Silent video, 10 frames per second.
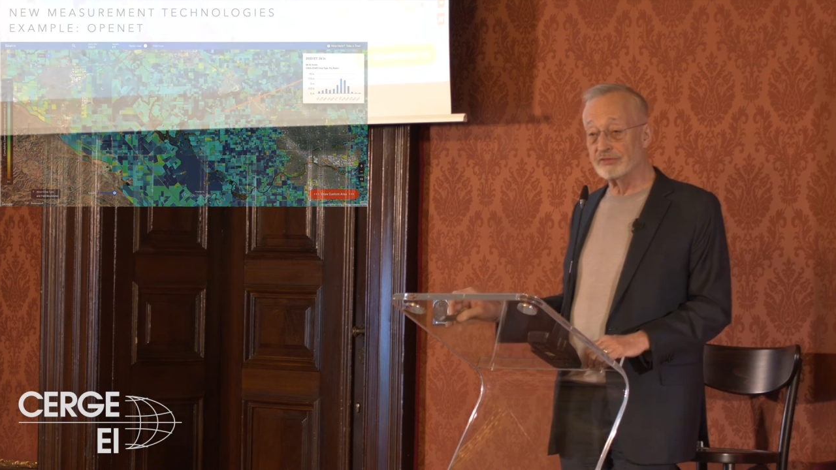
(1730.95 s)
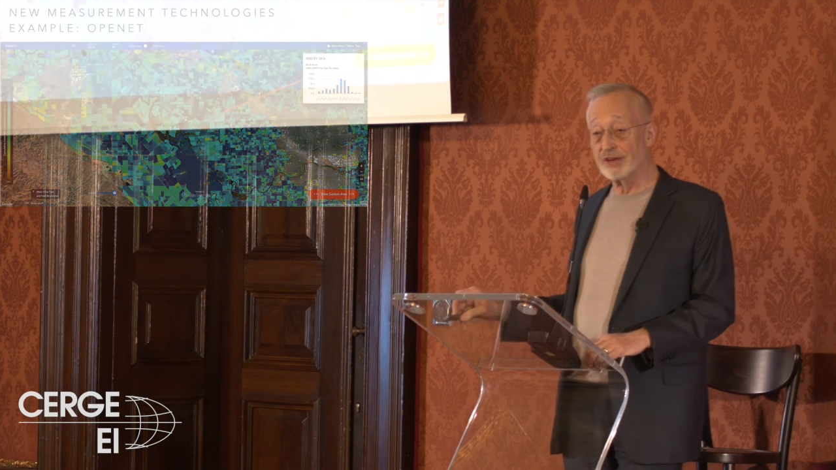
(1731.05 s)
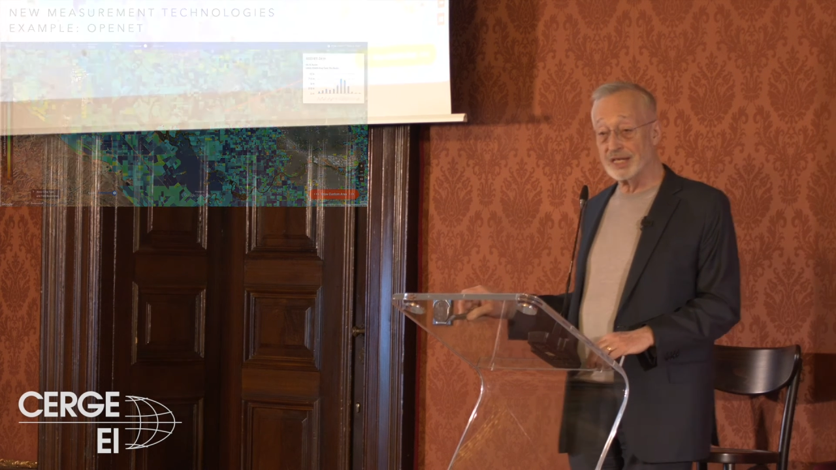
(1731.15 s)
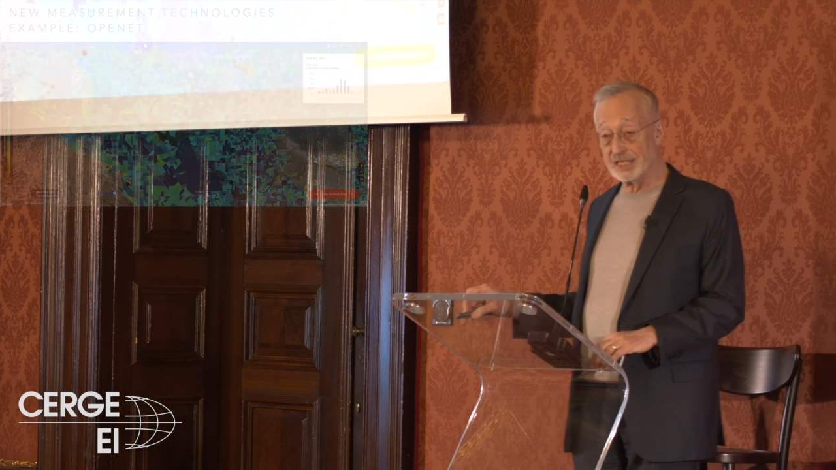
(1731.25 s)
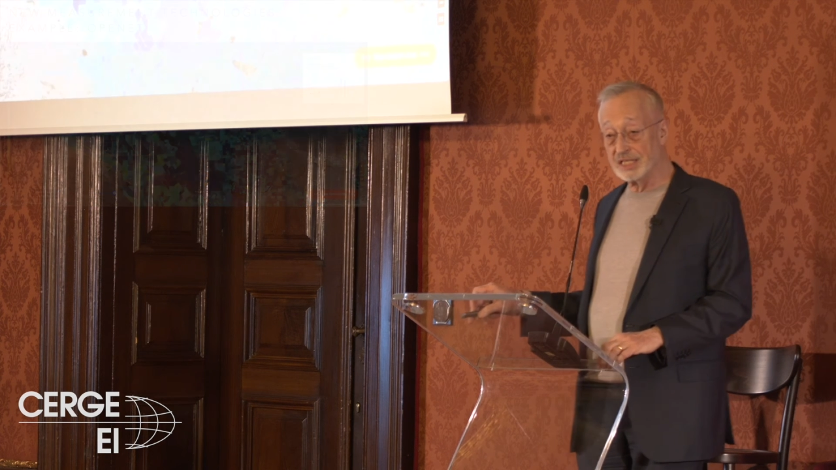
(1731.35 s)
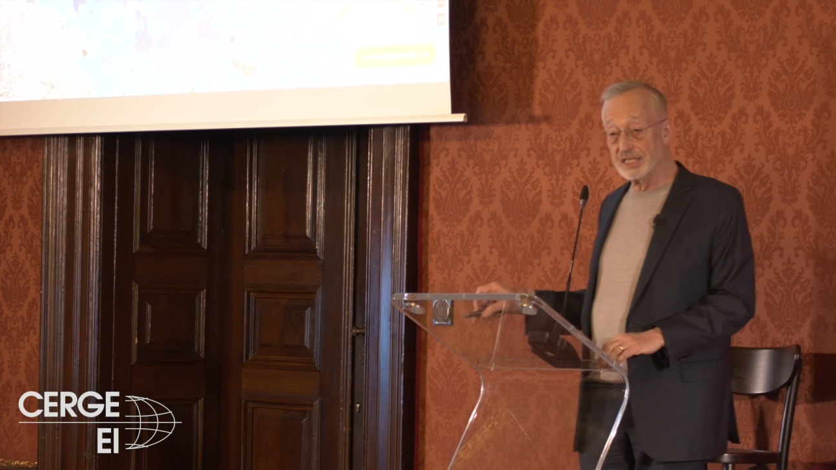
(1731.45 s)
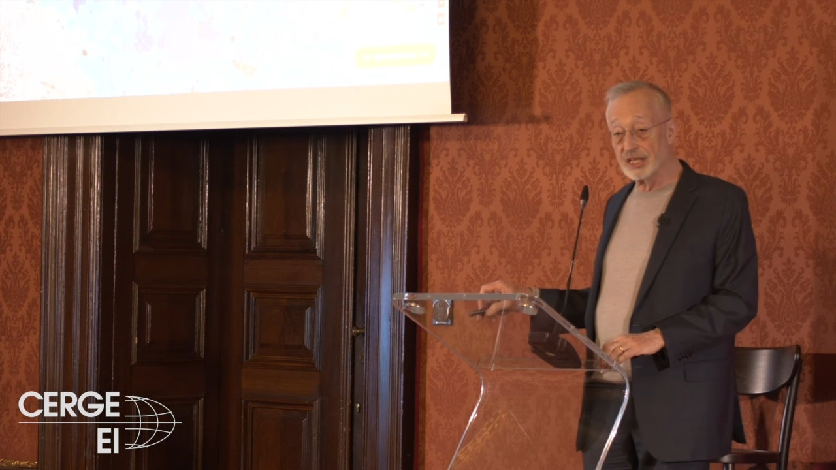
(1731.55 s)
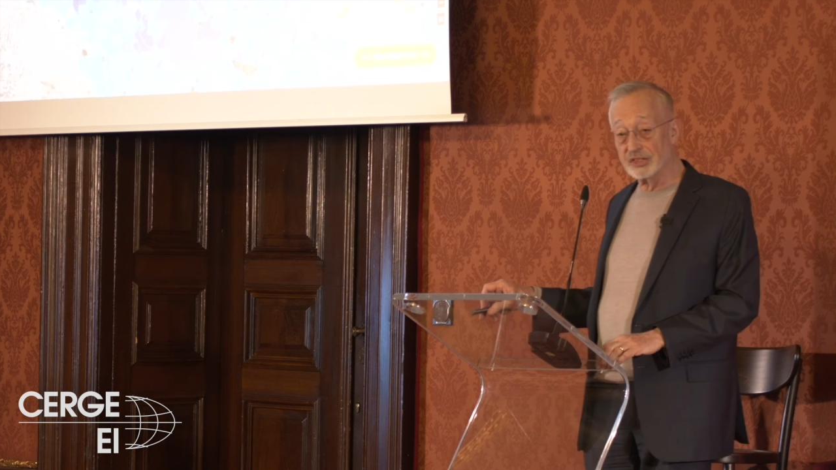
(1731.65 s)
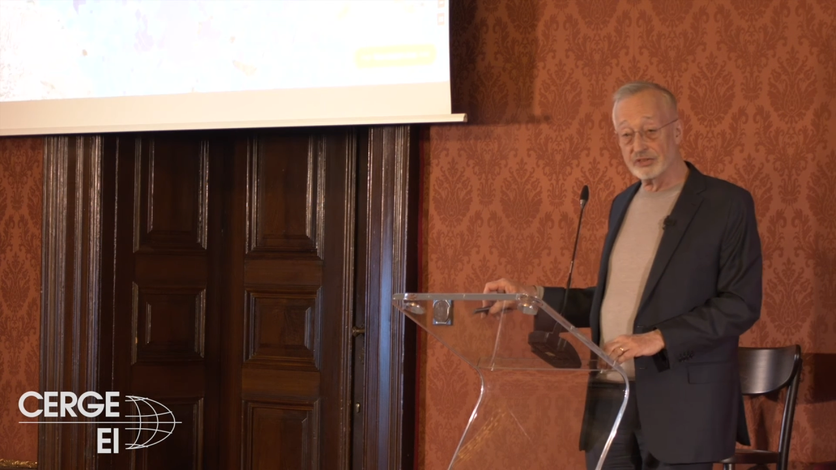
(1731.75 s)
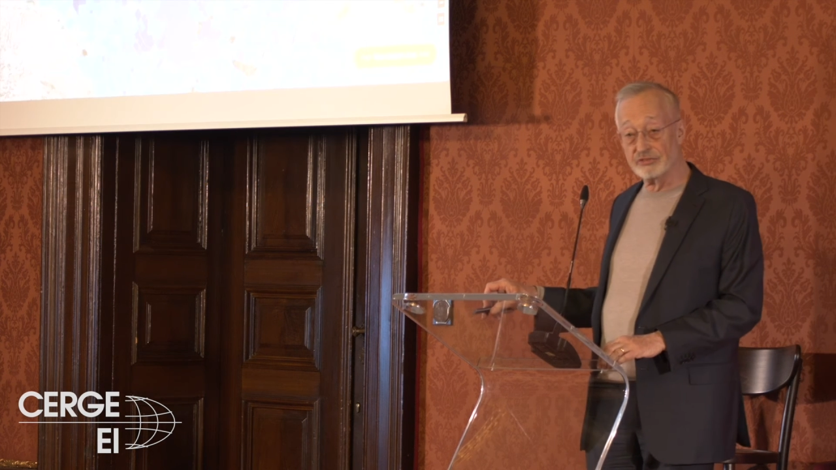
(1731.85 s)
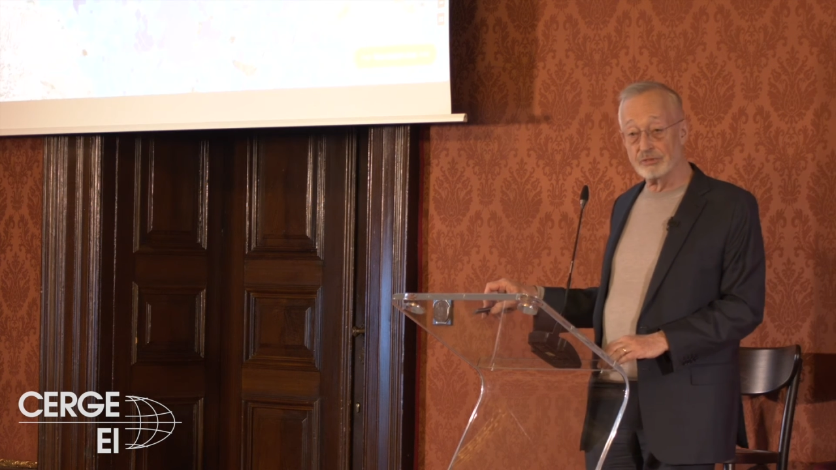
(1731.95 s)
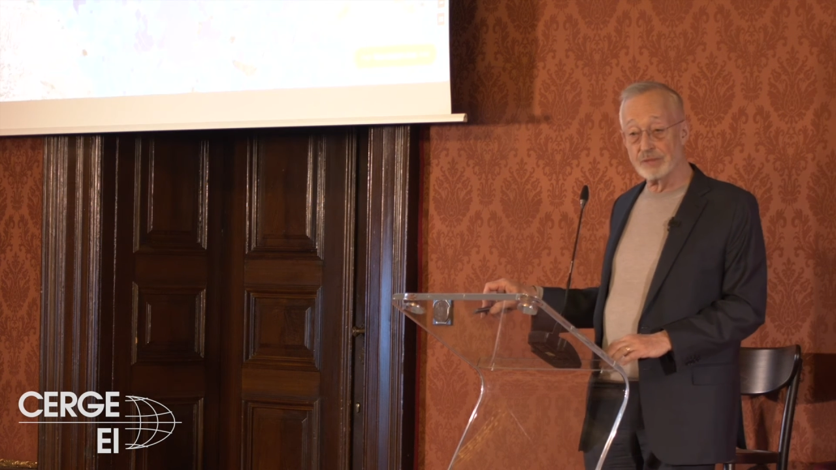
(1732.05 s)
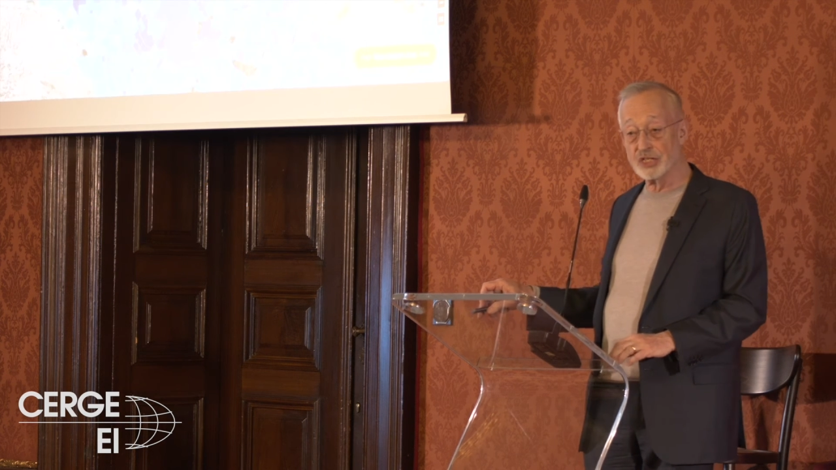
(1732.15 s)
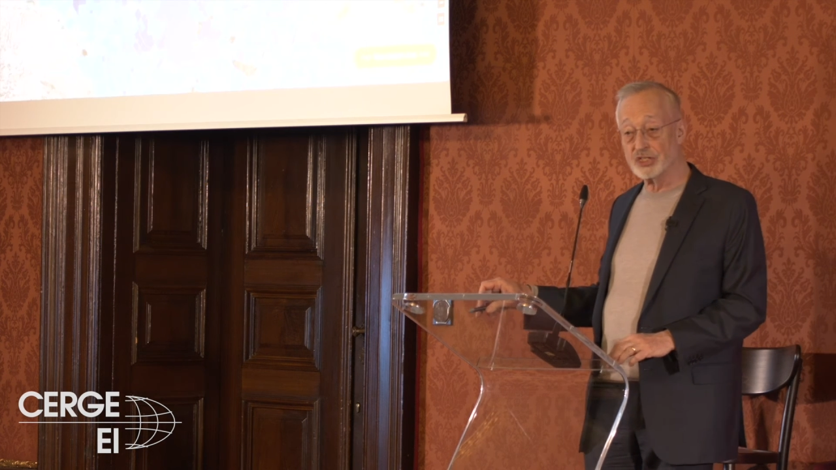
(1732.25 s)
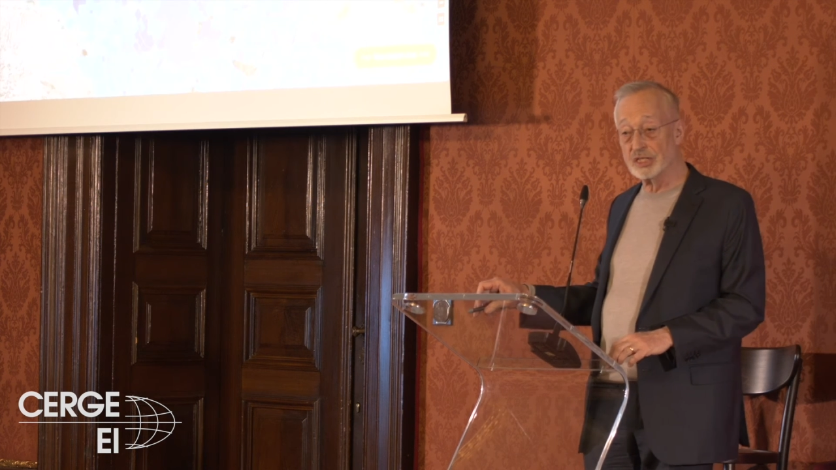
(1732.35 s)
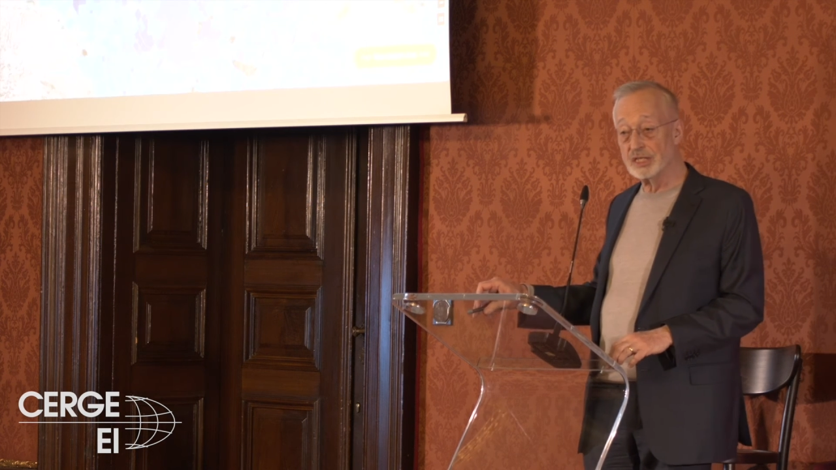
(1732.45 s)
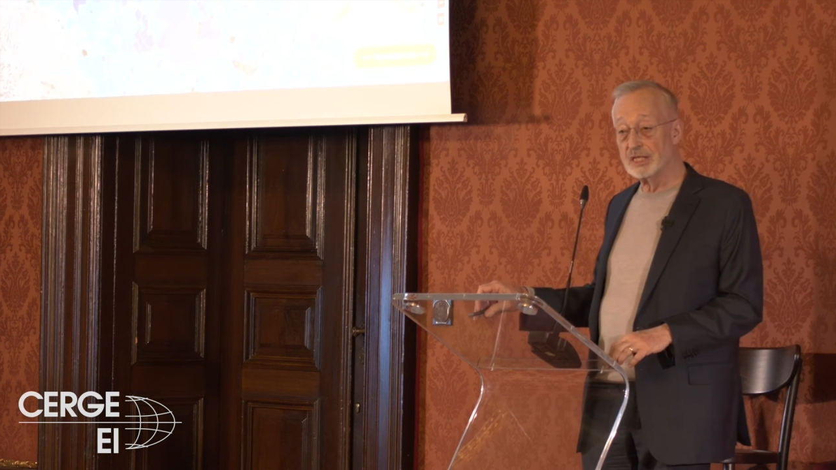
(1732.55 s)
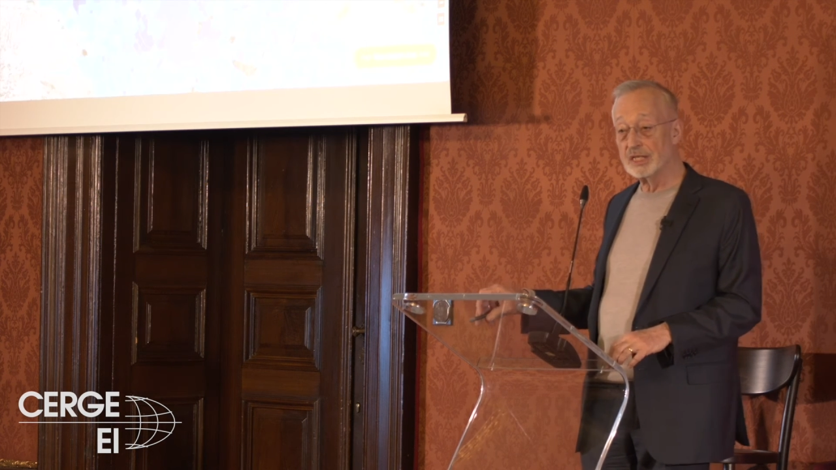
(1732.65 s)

find detailed information